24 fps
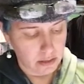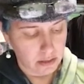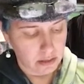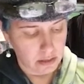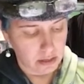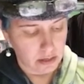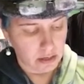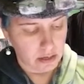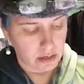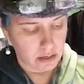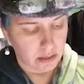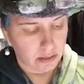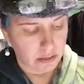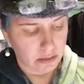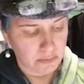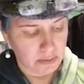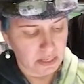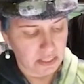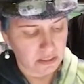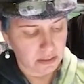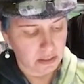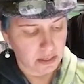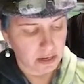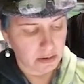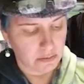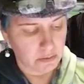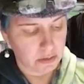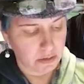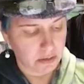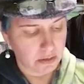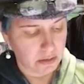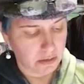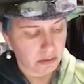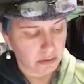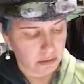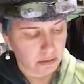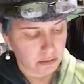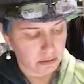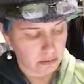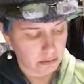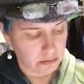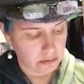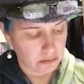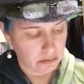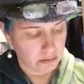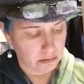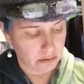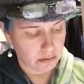and it's about that one tall.
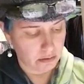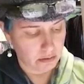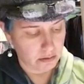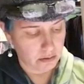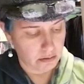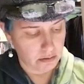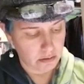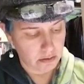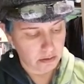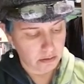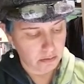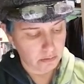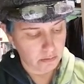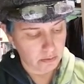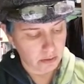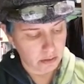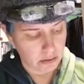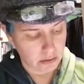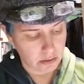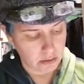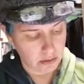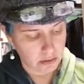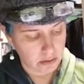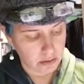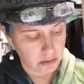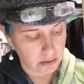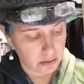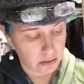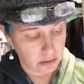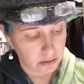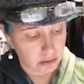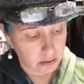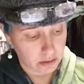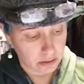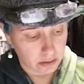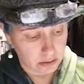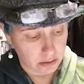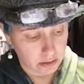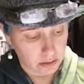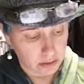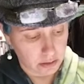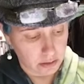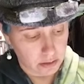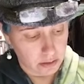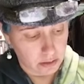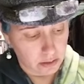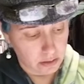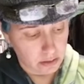So this one,
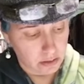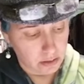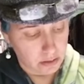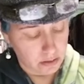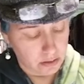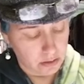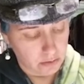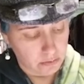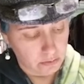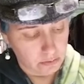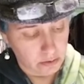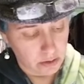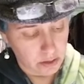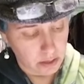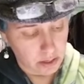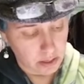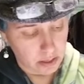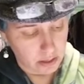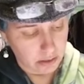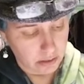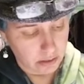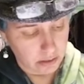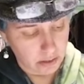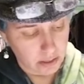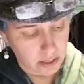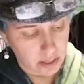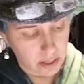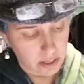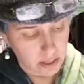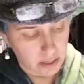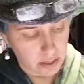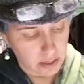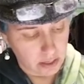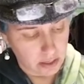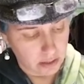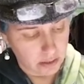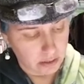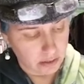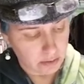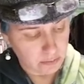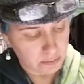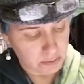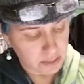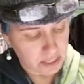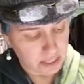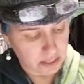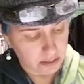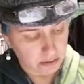we're going to say it's
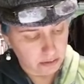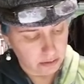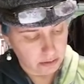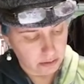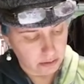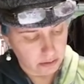about